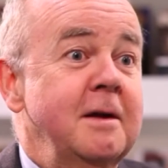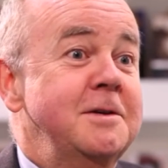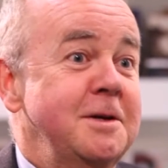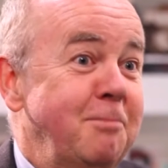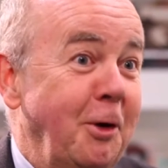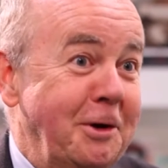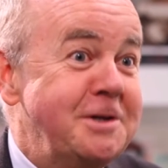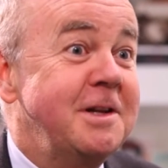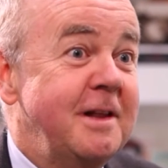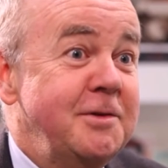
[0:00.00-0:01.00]
to
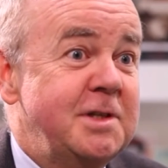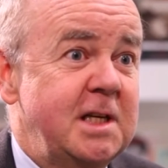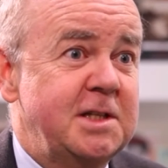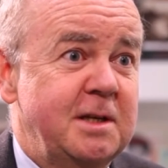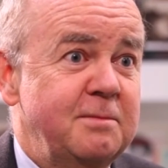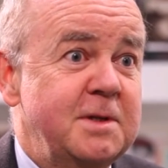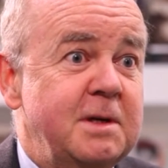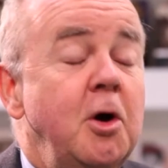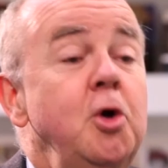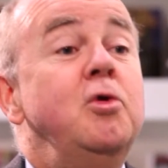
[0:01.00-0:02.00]
monitor those systems.
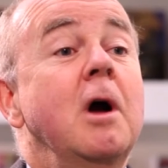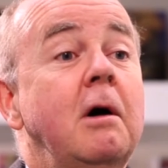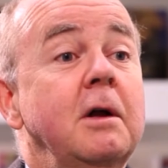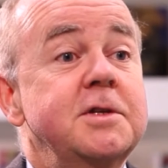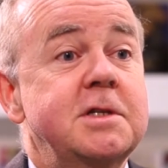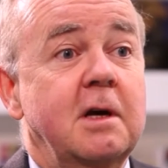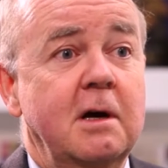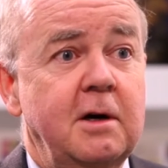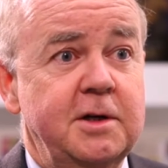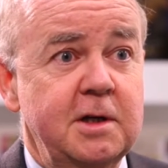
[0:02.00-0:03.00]
Who guards the
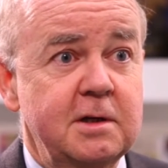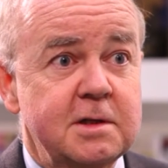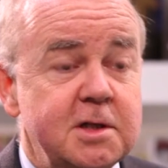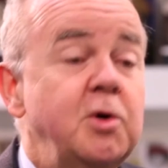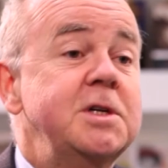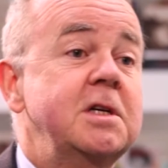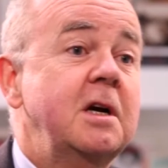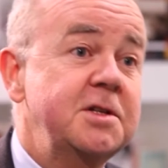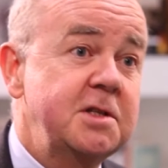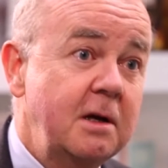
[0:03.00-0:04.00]
guardians? Quis
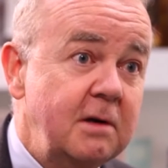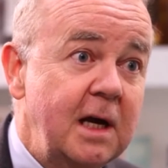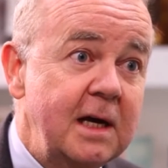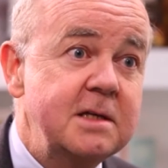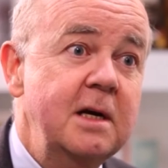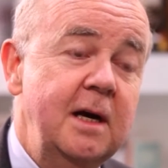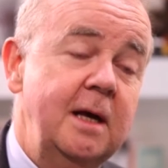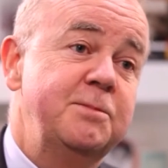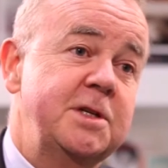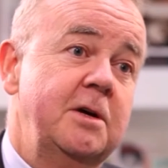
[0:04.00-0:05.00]
custodiet
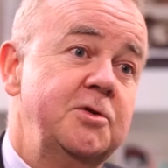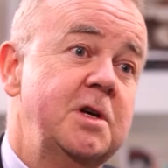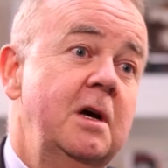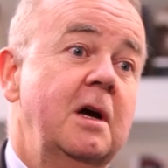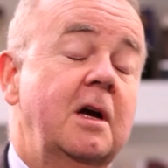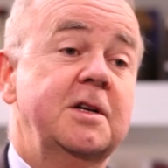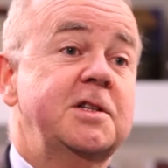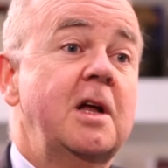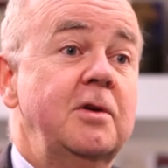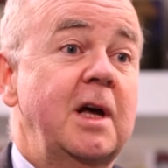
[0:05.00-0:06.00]
ipsos
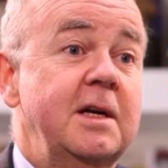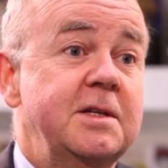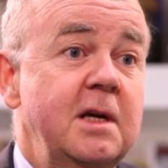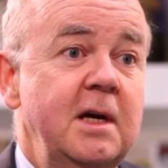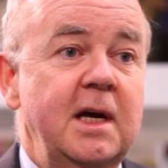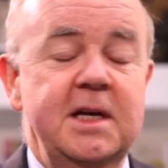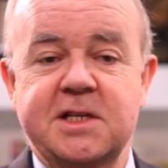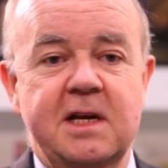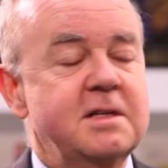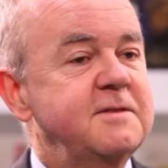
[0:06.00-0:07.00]
custodes. He
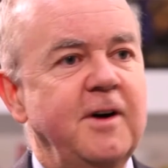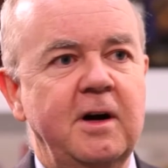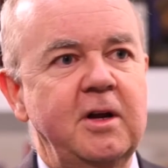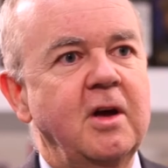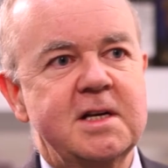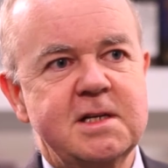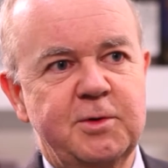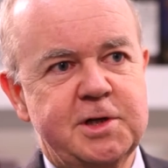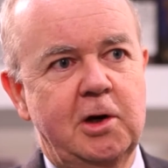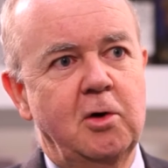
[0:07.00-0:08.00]
said it's fine, you get someone
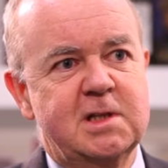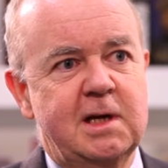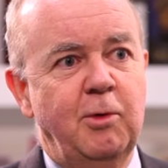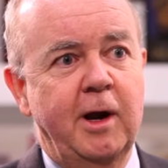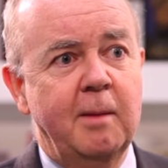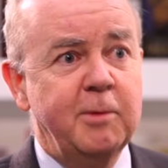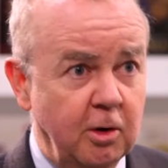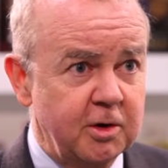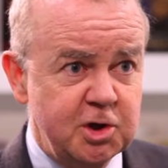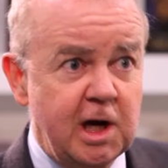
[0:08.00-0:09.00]
to lock someone up, and you've got
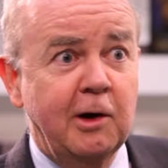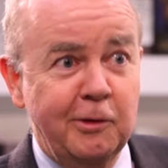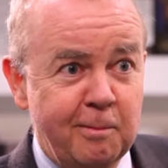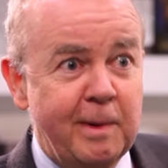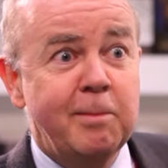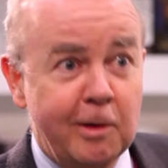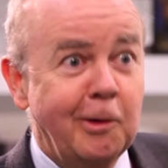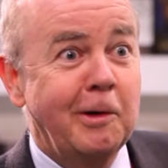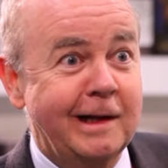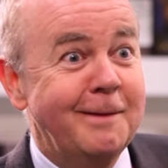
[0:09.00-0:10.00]
to check on the people who are
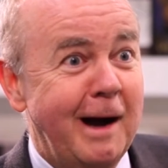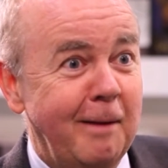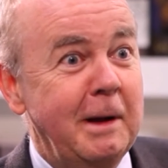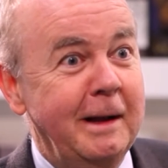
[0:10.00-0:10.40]
locking them up.